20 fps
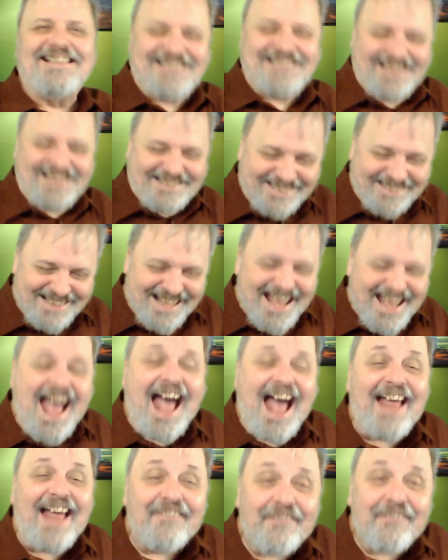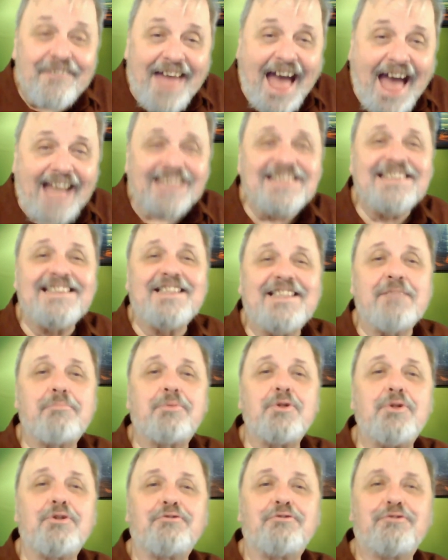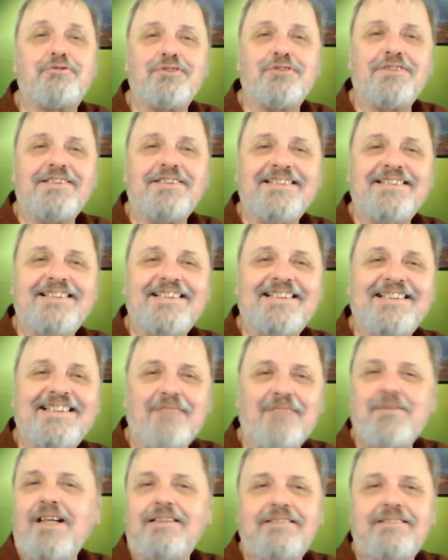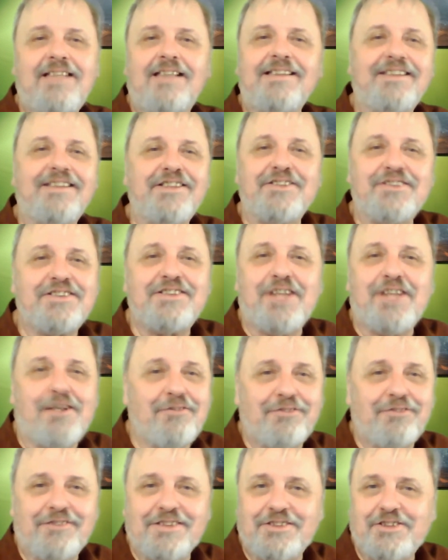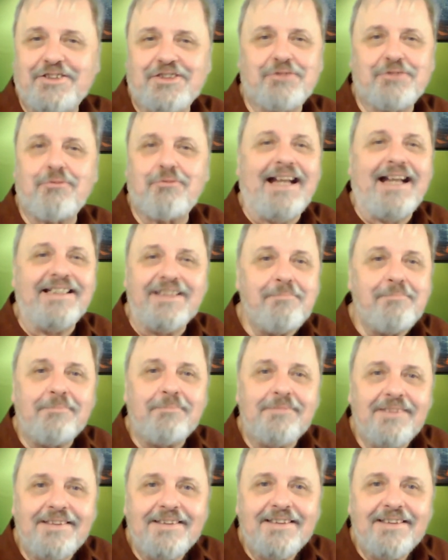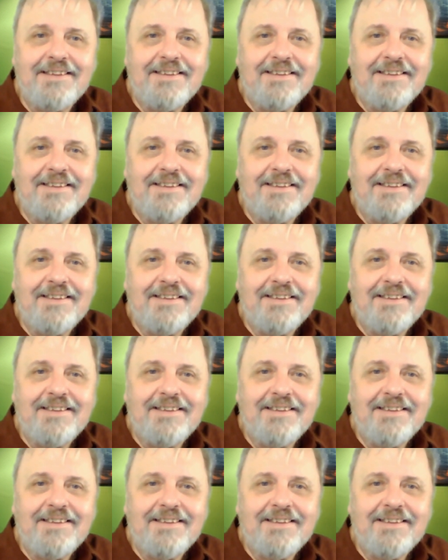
I said, That's the proof. I'm not telling you stuff that's just random.